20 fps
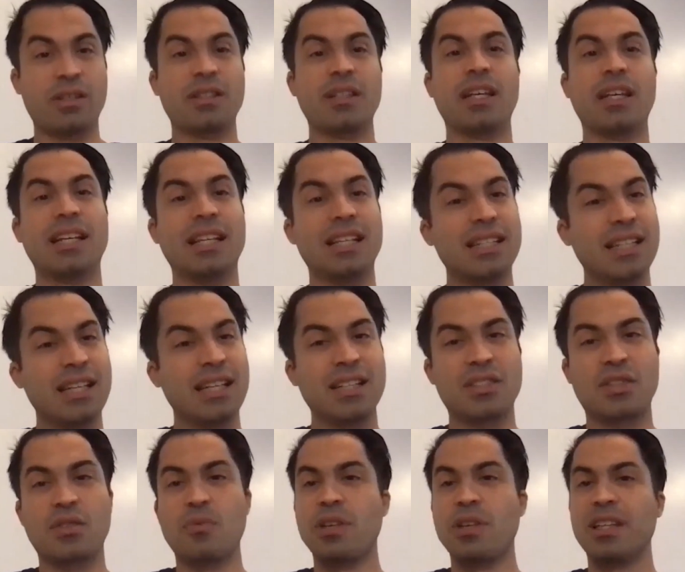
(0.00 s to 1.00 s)
in India
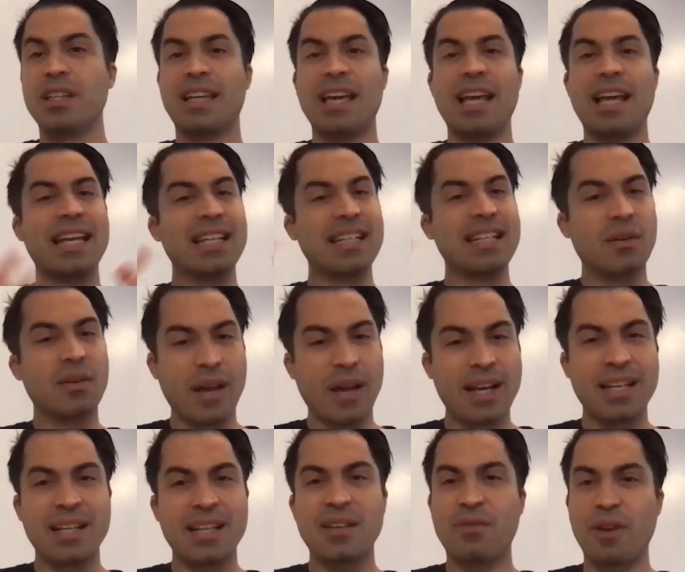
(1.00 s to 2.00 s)
to really get India
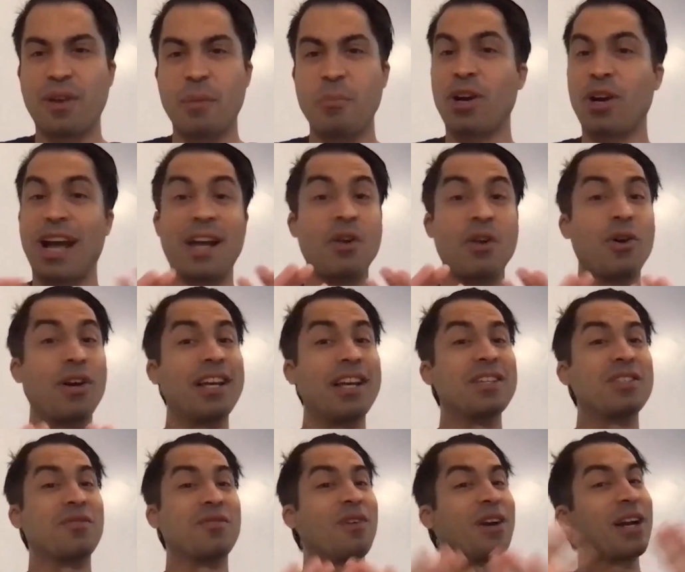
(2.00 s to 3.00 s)
ready in a framework. I know India is
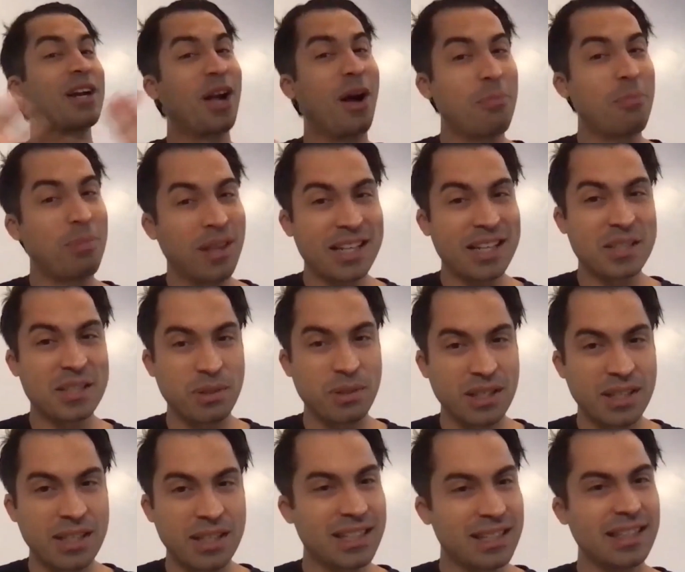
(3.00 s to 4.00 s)
very complex
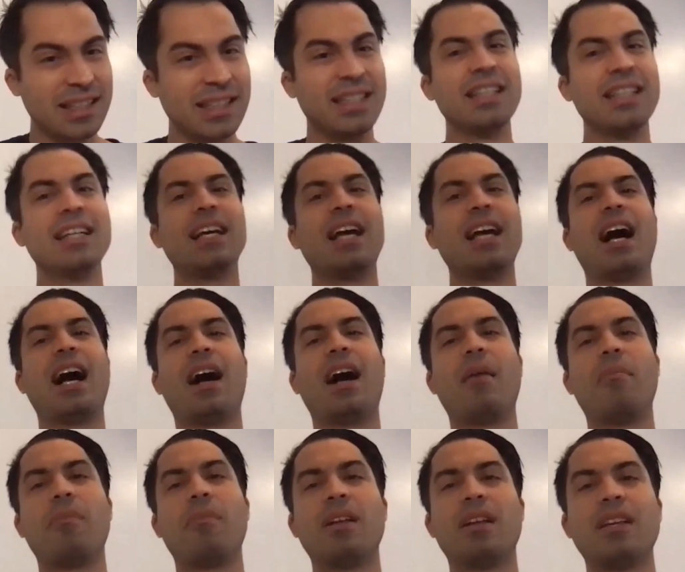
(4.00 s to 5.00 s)
politically.
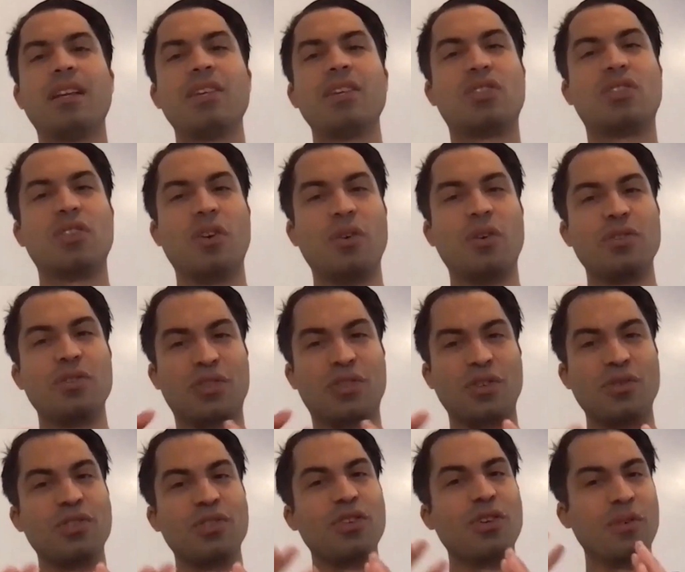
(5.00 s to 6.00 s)

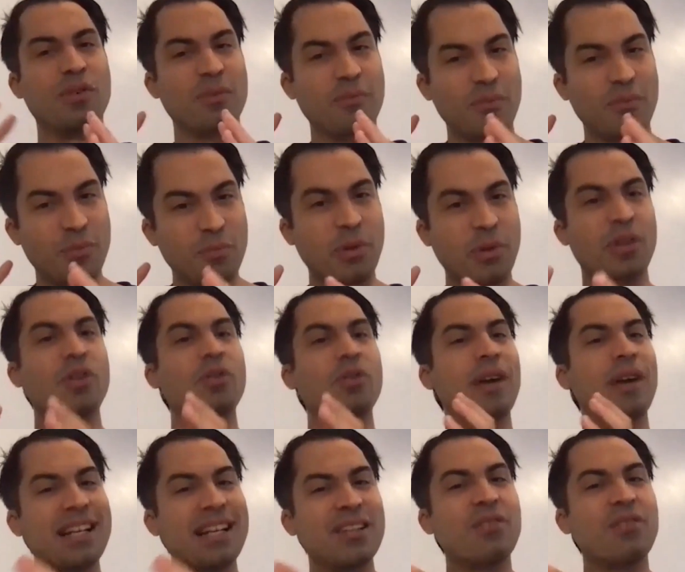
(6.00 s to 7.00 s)
But
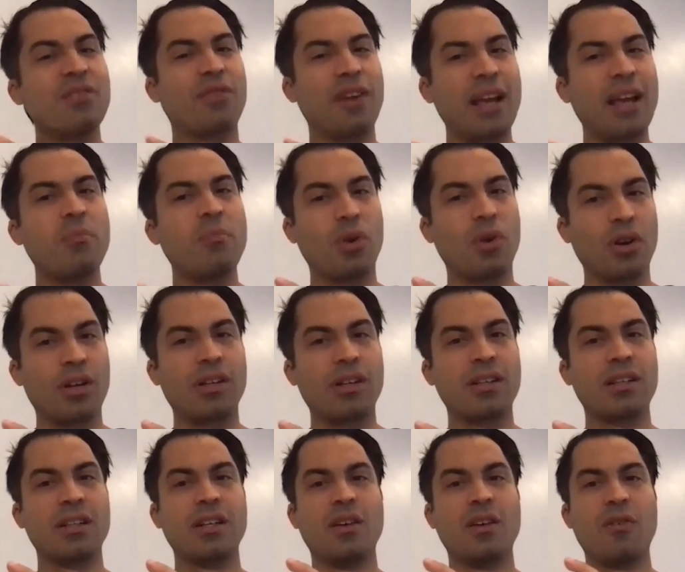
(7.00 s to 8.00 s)
creating the framework
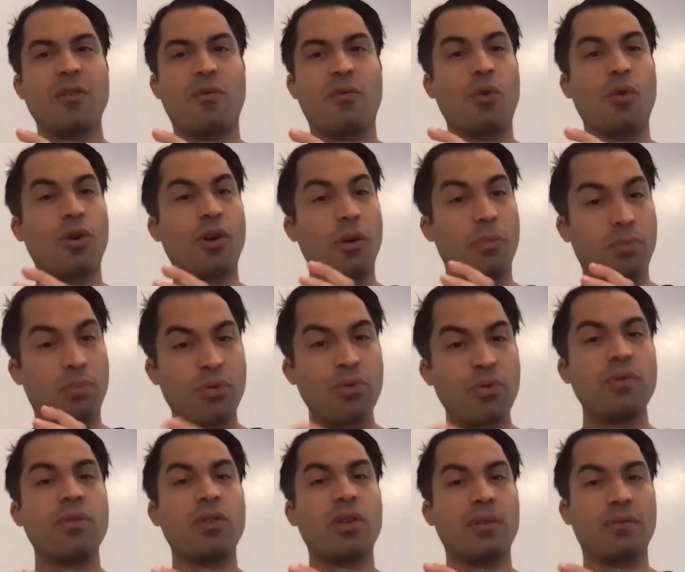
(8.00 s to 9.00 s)
for
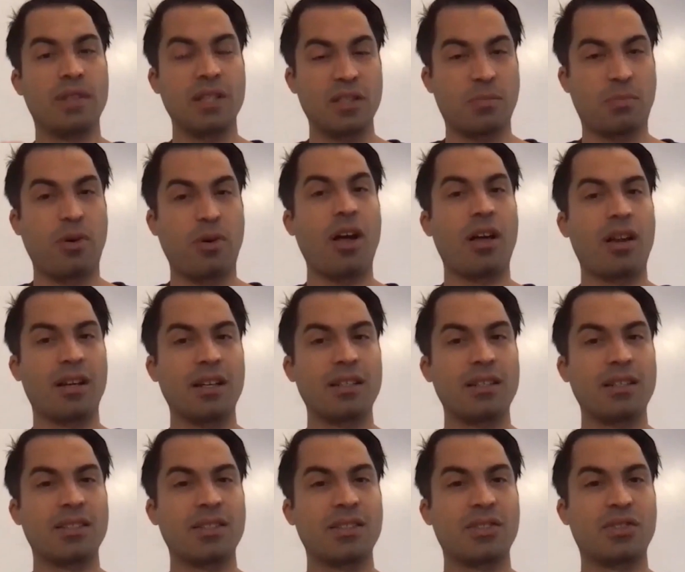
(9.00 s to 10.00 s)
approval of these
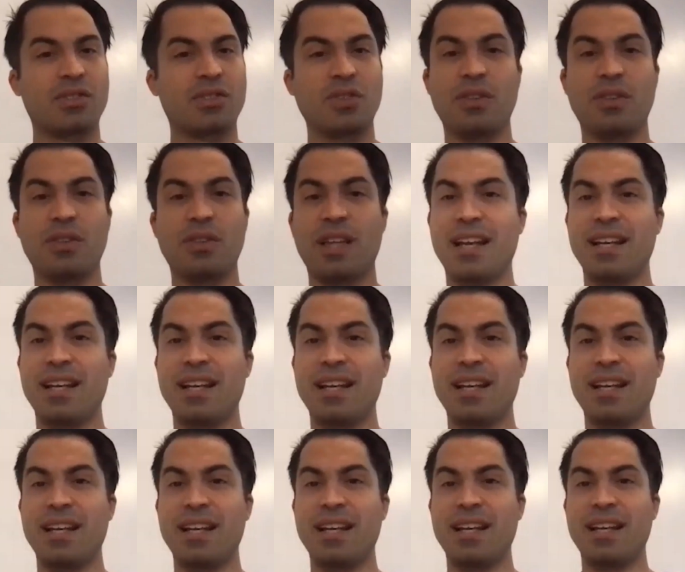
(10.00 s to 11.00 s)
products so that,
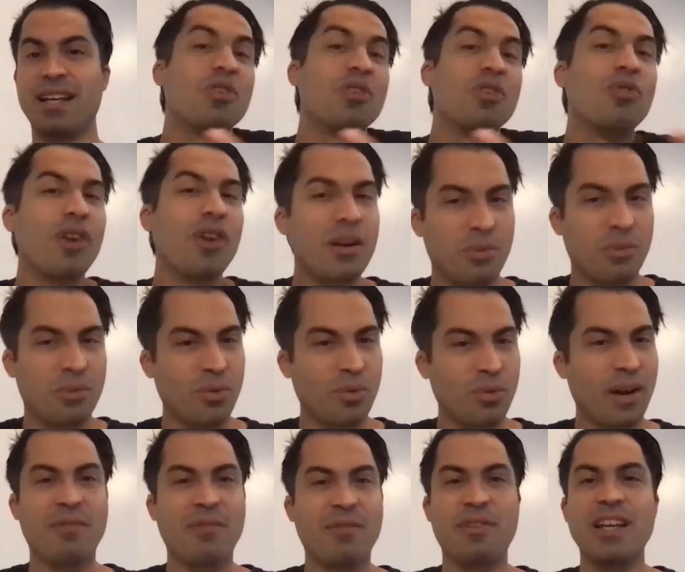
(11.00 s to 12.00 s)
it'd be incredible,
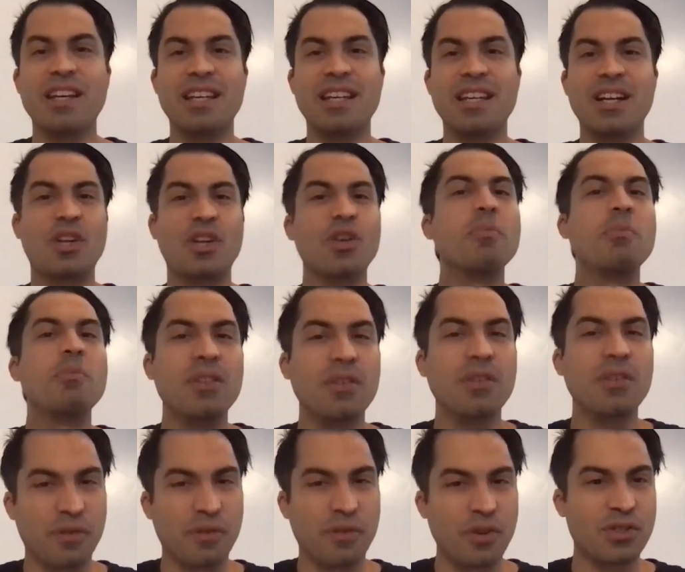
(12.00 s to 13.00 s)
right? If India could be the
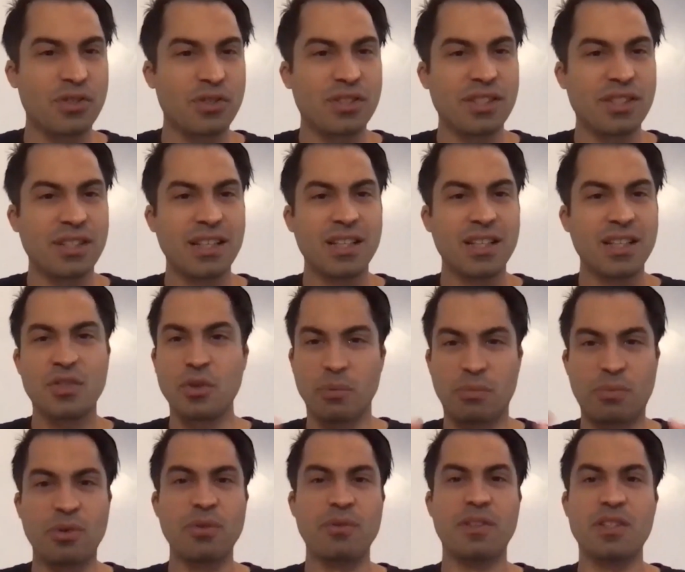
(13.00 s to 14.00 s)
first to
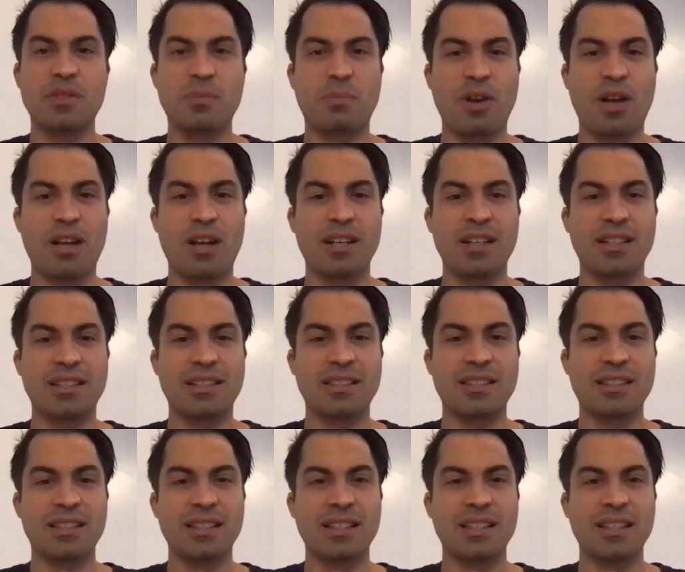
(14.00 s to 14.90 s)
approve these products,